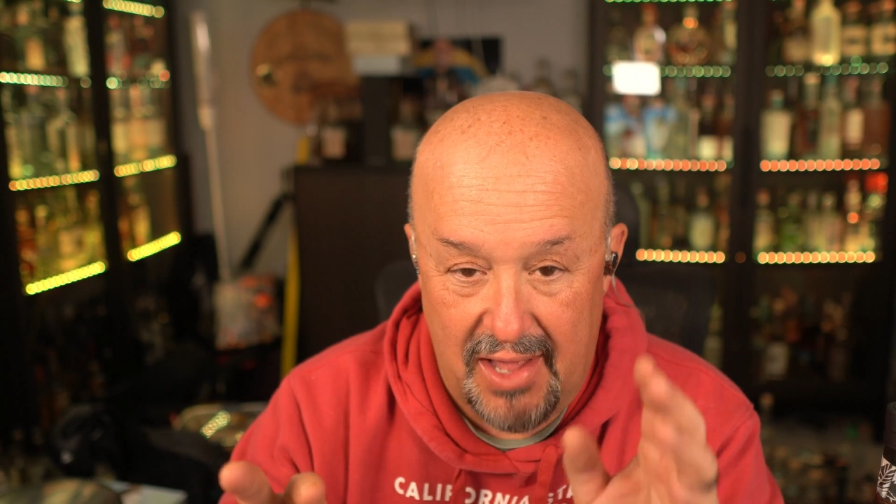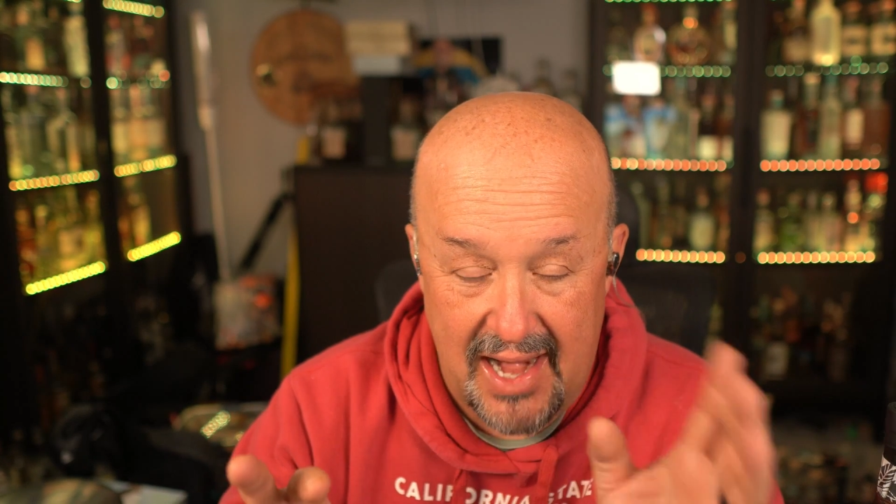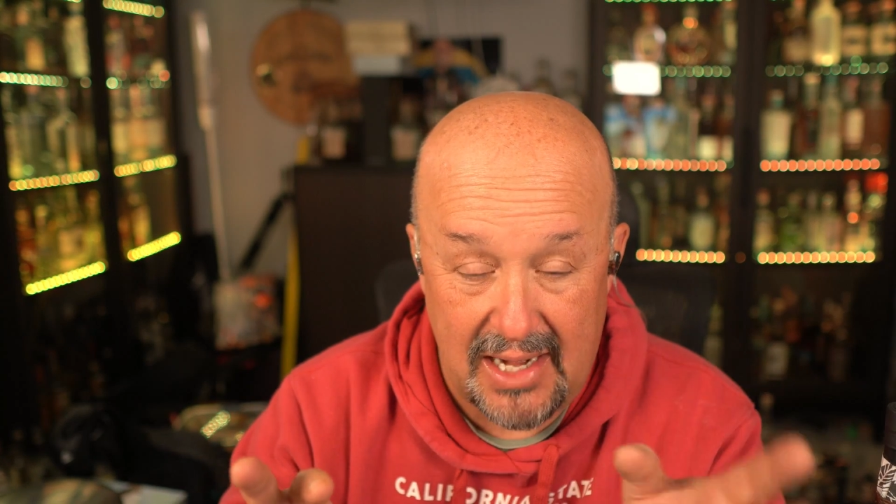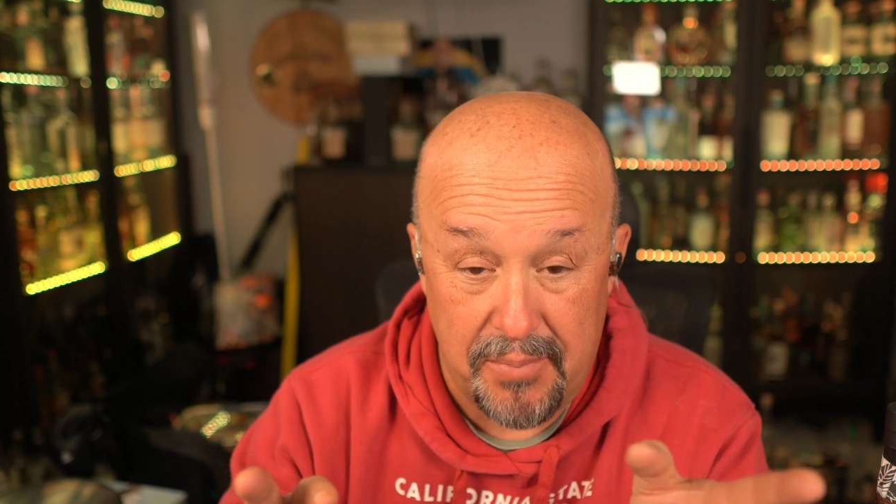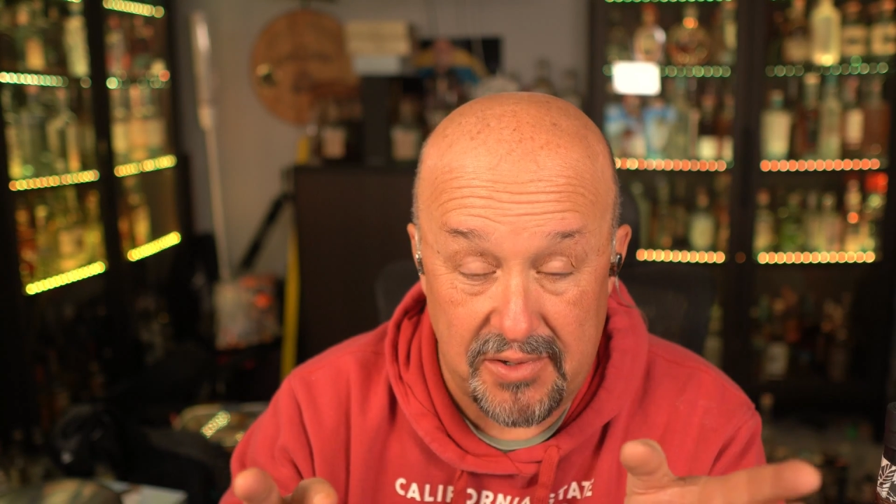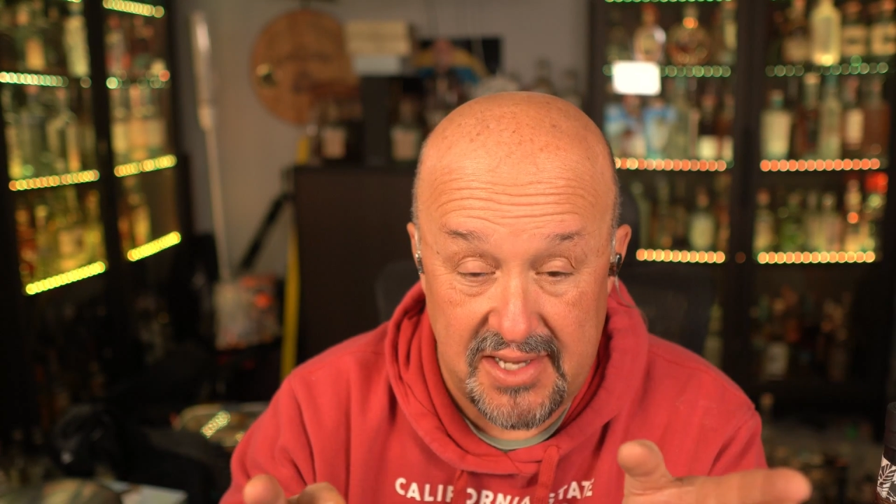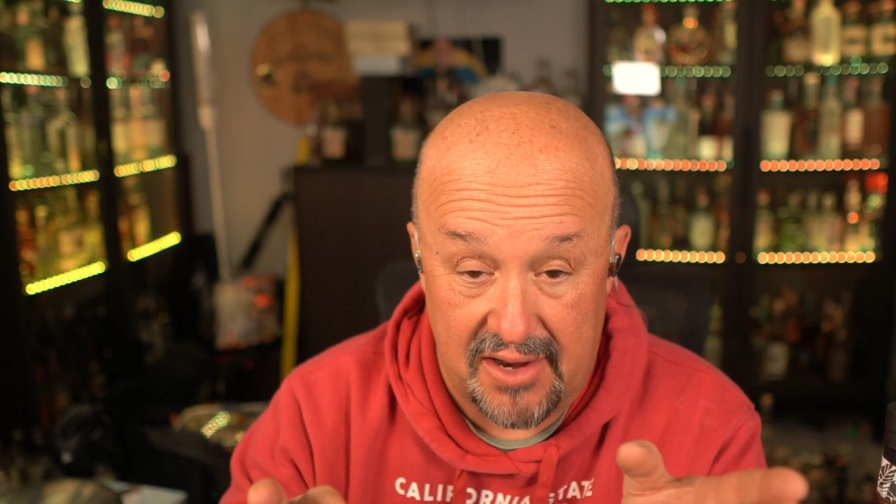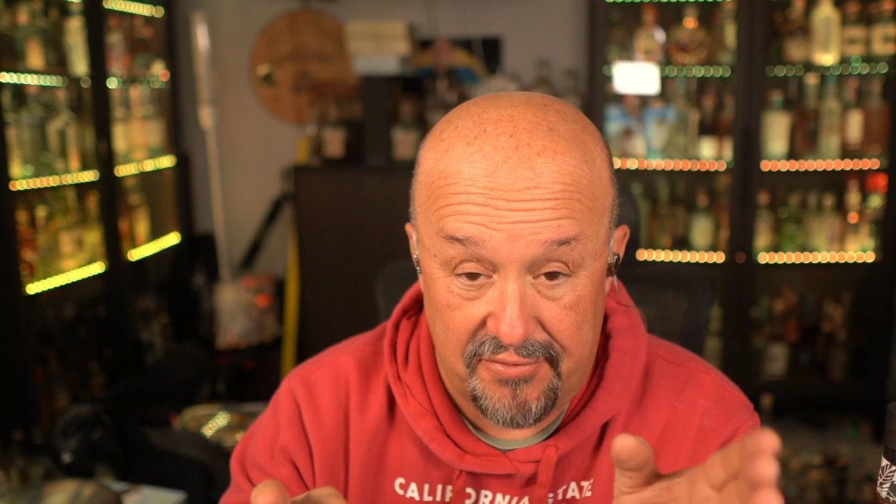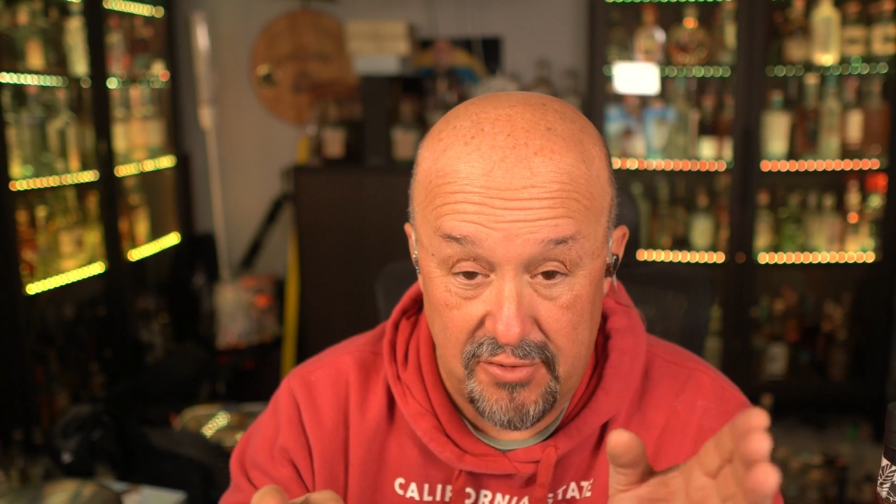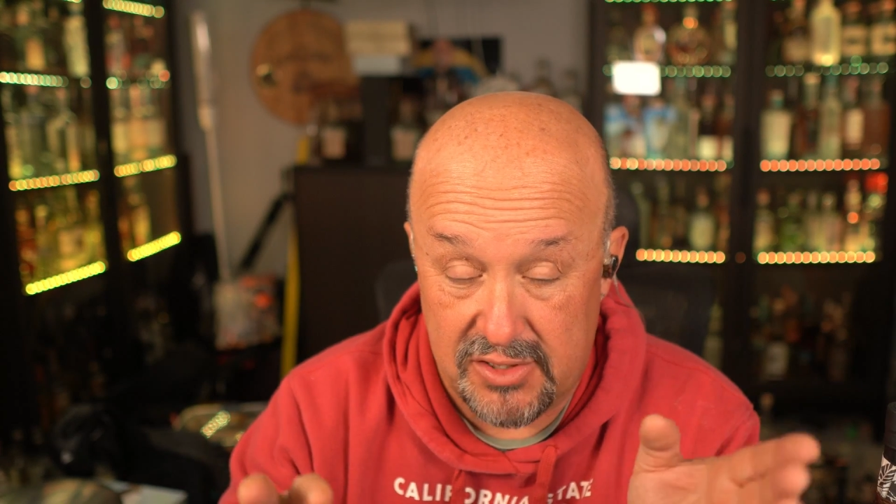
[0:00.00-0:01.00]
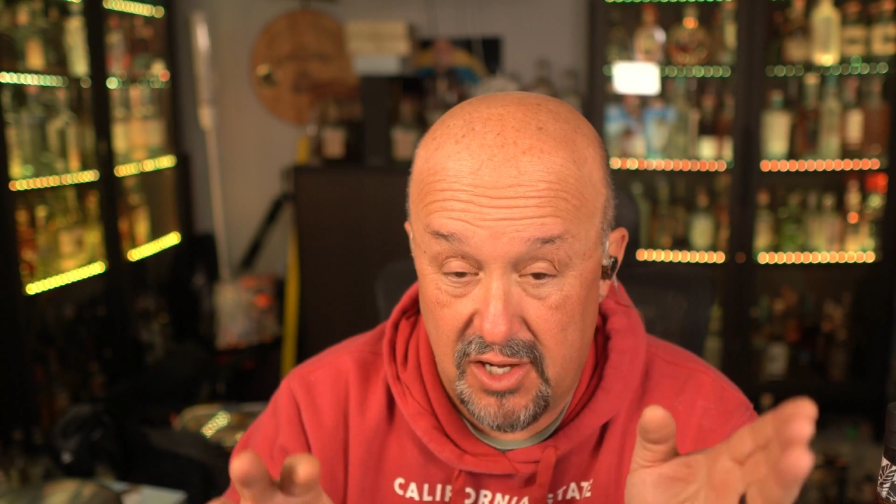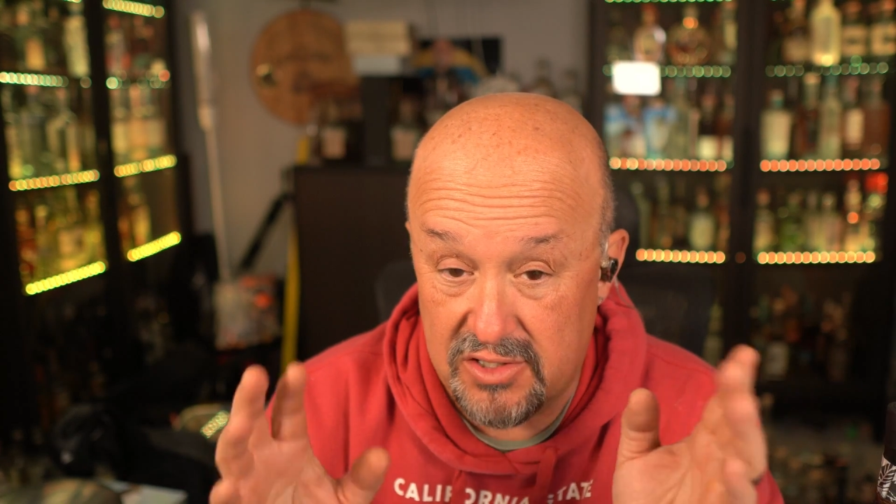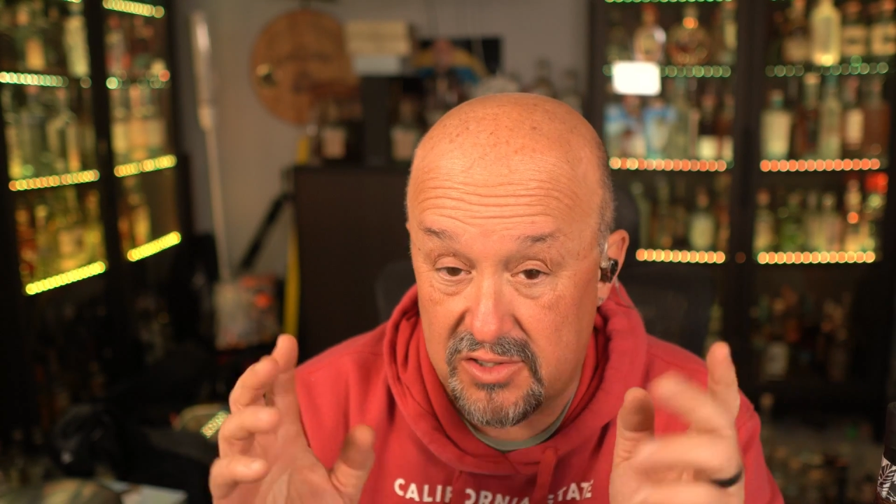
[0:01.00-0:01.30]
80% fructose,